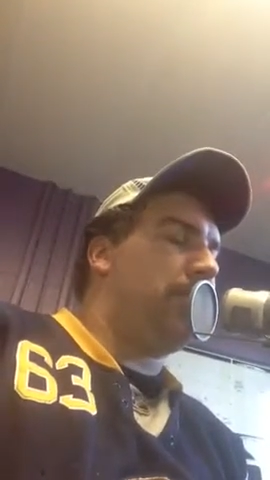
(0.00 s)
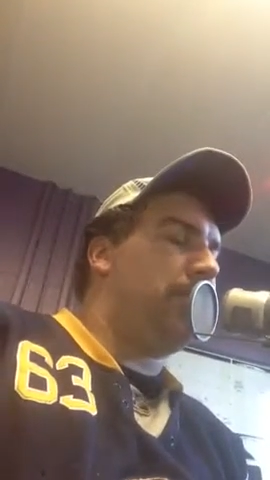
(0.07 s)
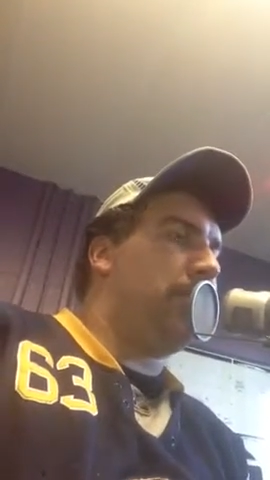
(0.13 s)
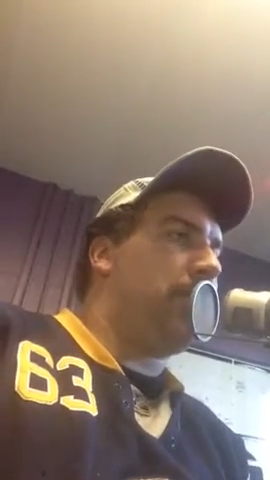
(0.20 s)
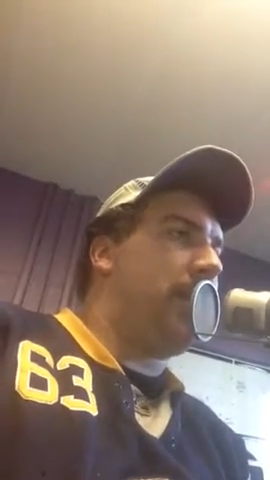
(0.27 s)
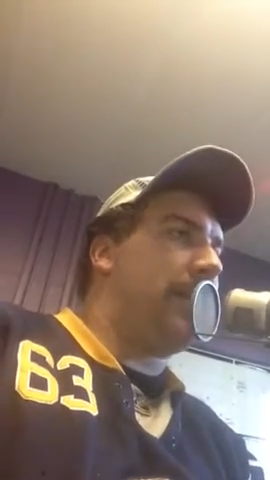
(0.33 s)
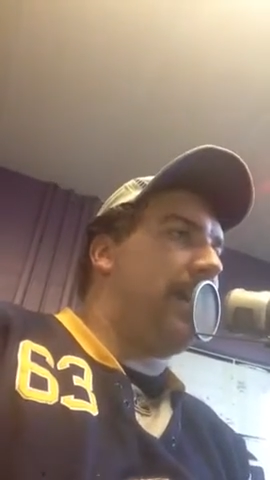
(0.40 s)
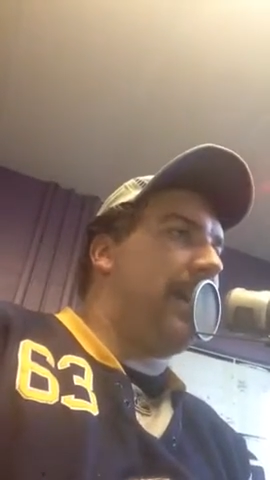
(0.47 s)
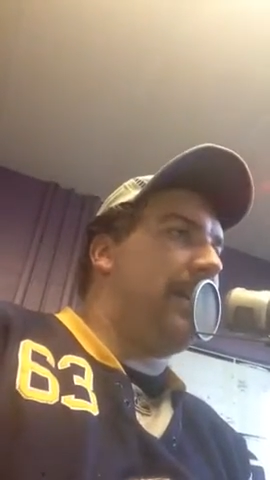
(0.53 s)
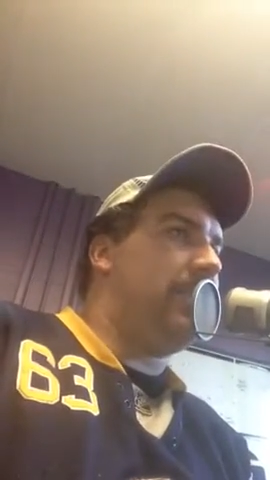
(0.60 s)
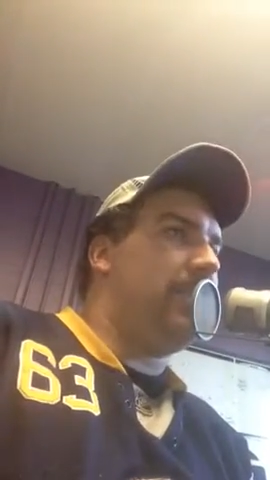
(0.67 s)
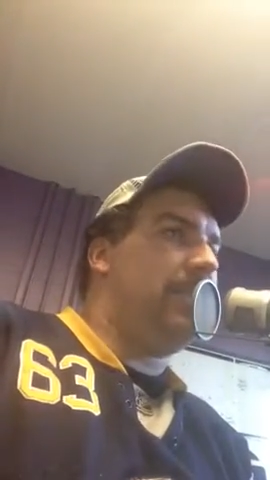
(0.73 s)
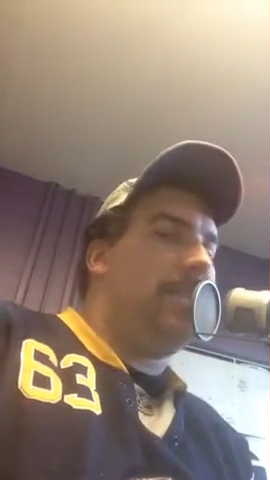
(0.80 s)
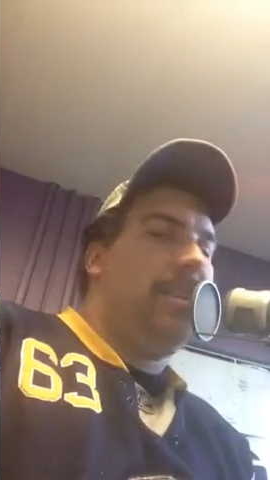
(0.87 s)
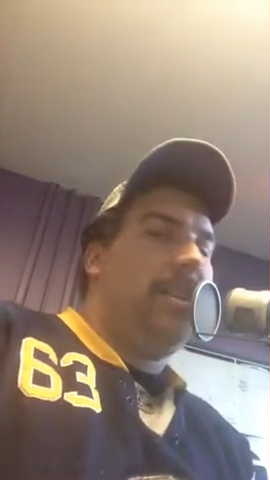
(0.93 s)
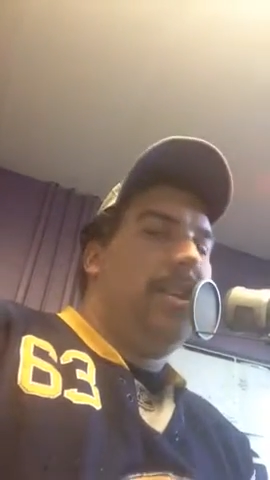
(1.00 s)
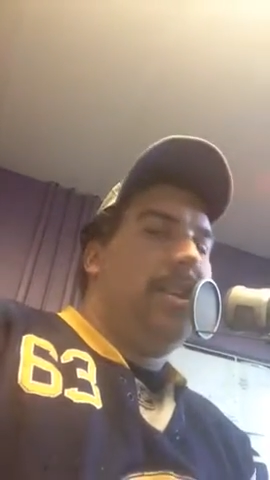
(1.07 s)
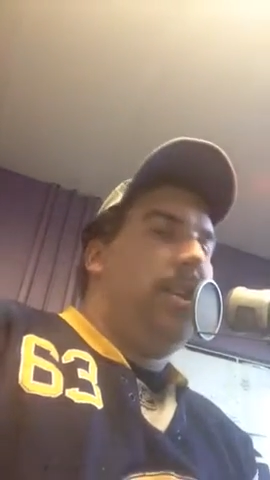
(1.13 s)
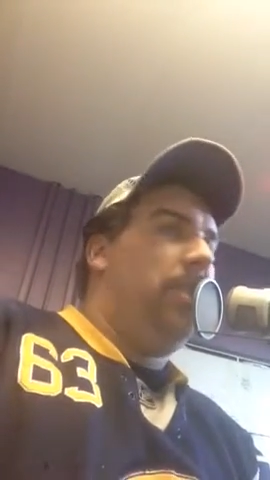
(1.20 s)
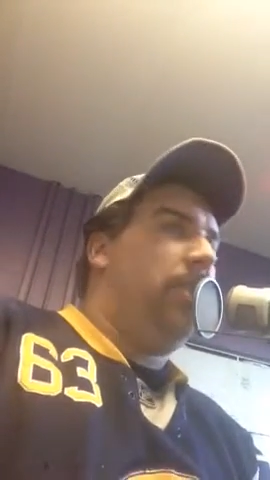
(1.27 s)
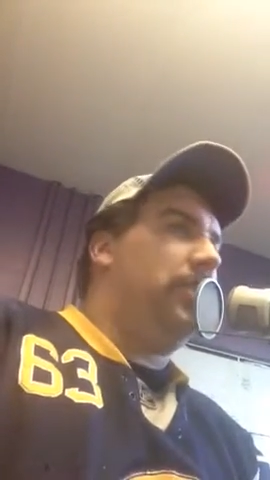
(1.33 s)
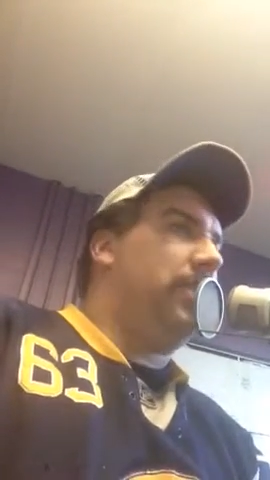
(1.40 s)
talk on,
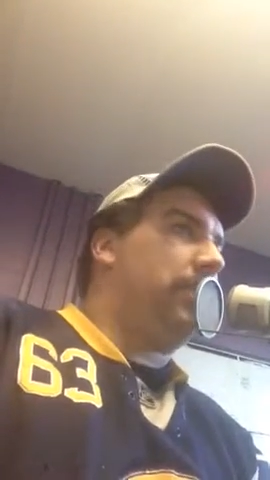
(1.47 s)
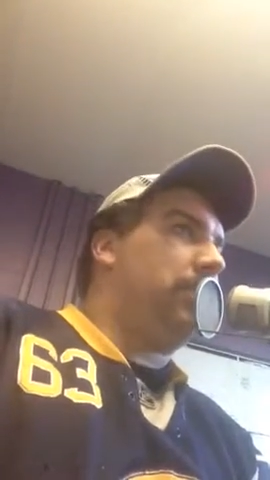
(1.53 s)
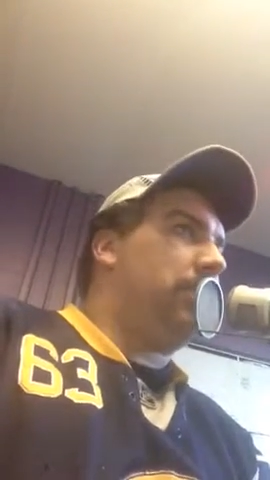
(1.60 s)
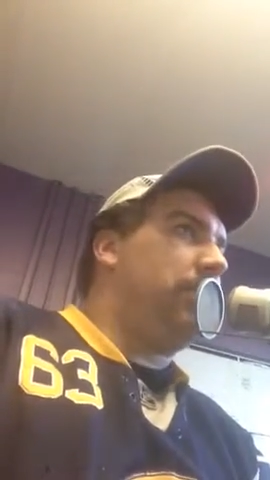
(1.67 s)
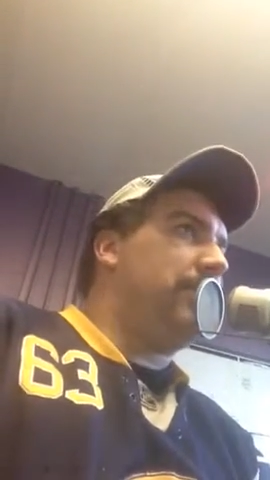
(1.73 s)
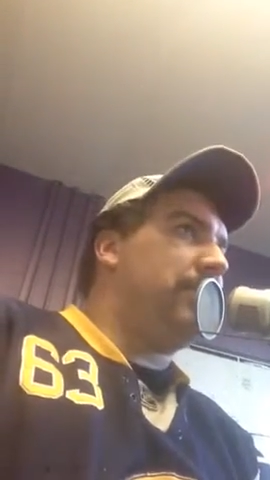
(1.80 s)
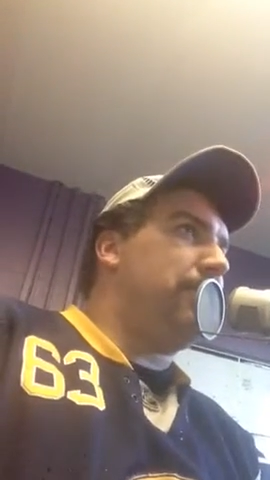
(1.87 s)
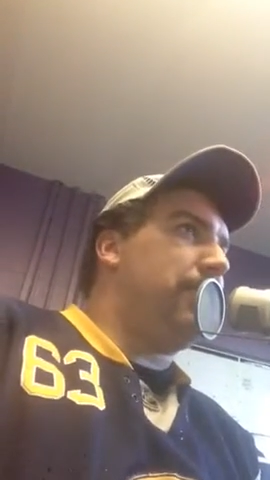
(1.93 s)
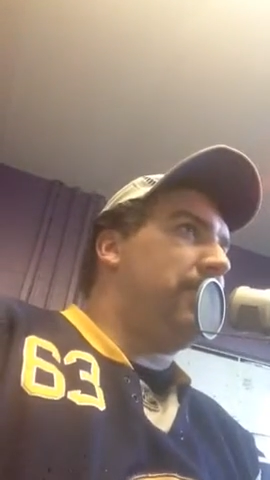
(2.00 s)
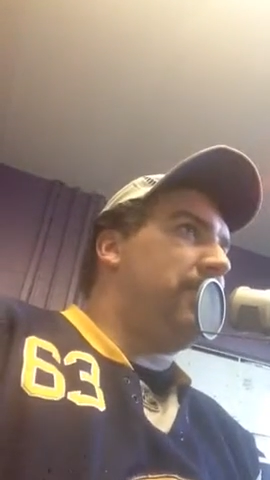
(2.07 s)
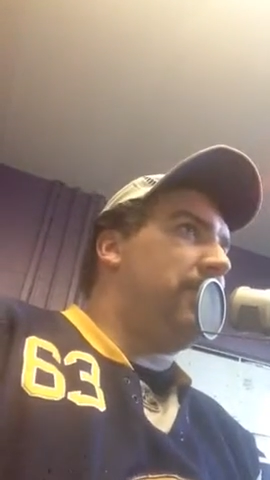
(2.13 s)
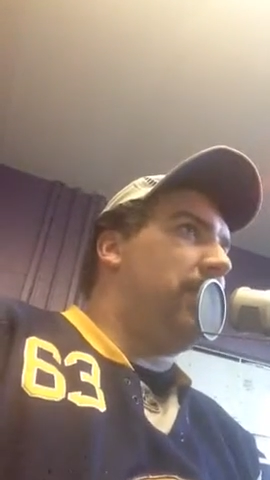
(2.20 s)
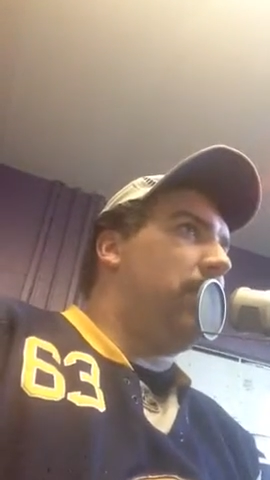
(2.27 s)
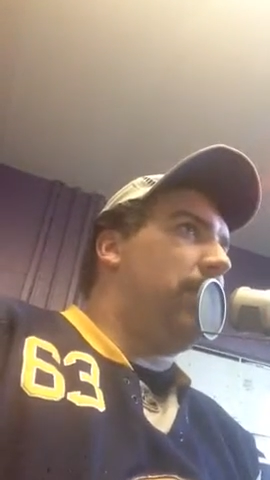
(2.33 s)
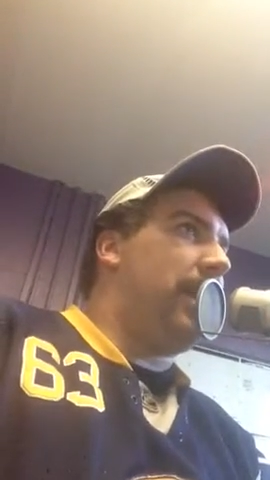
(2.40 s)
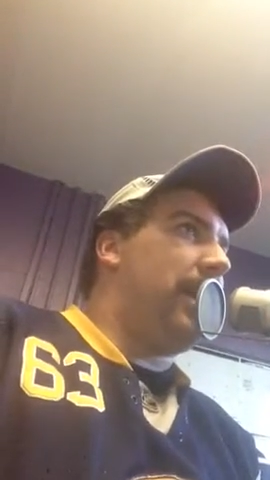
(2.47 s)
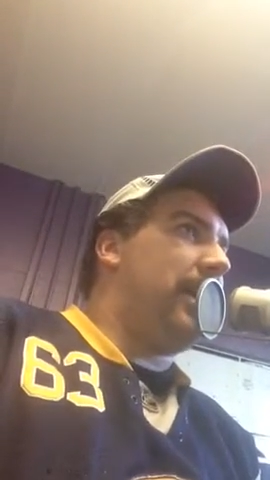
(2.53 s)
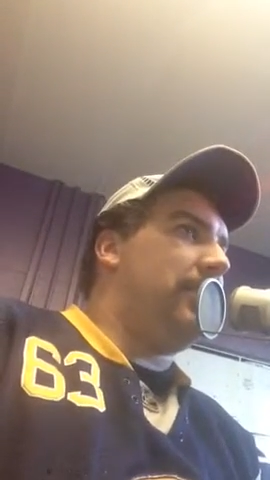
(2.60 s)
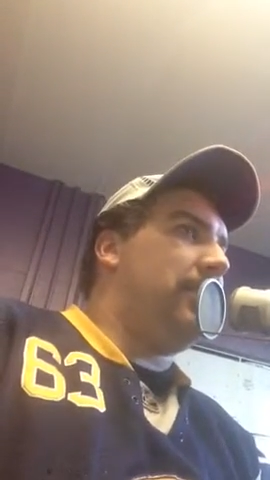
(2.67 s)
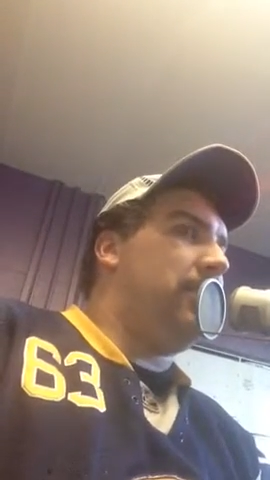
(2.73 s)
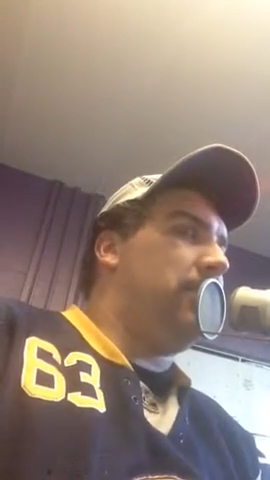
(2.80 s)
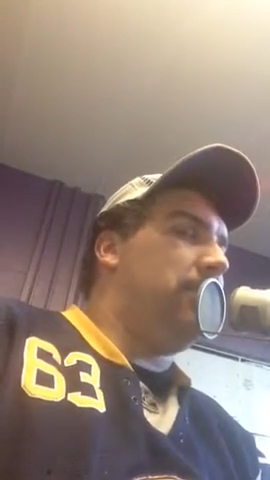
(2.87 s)
you can check out the rest of my show
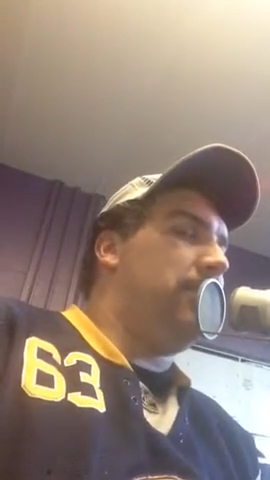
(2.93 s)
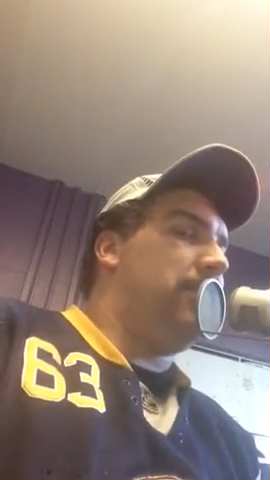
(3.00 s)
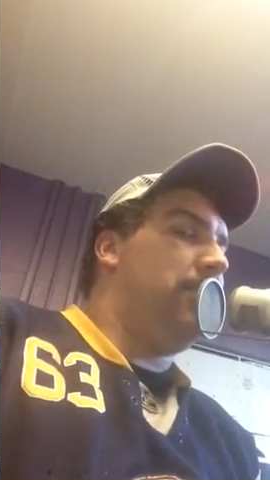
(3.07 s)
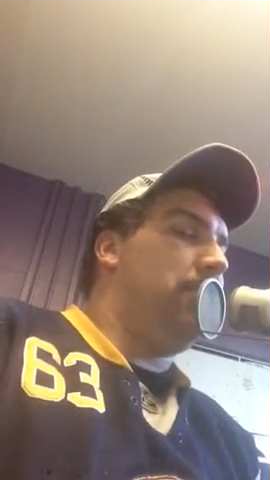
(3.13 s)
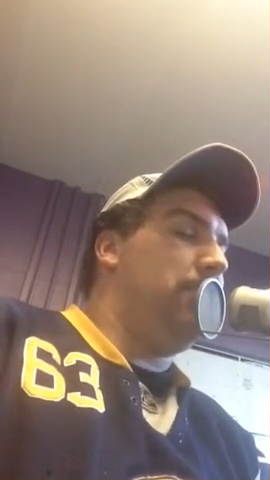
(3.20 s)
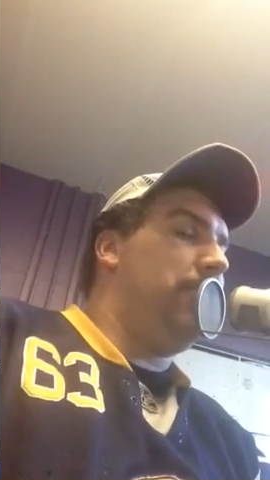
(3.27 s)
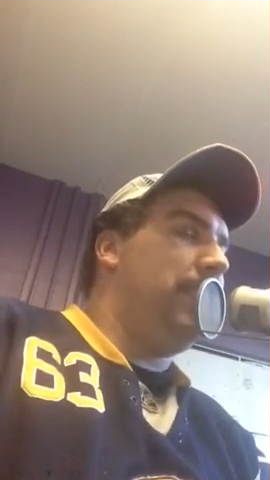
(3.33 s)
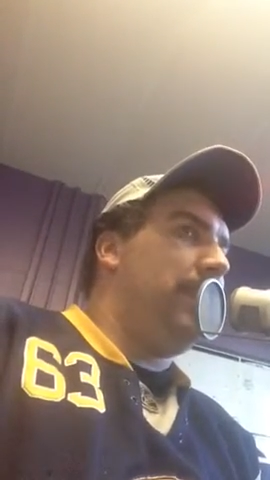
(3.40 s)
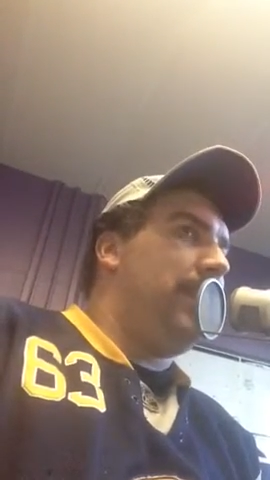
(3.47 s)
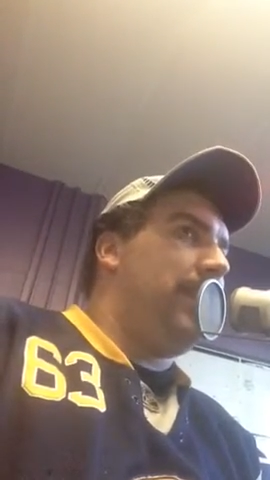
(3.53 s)
on YouTube,